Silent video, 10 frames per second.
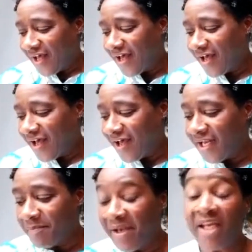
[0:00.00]

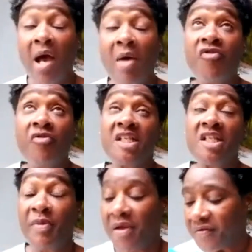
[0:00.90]
And it may come from
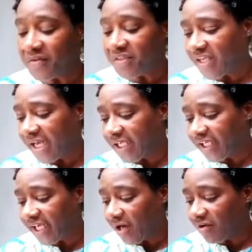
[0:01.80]
experience of
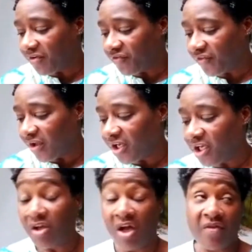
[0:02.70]
taking care of
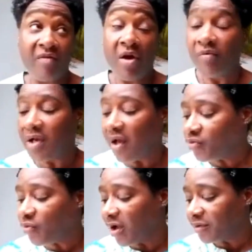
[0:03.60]
their own
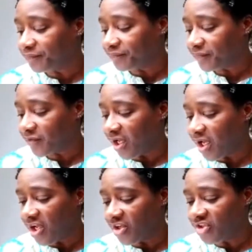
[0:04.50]
loved one
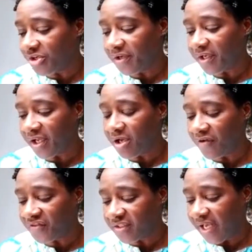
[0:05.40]
during and
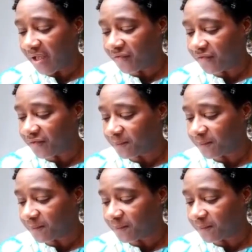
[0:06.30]
after death.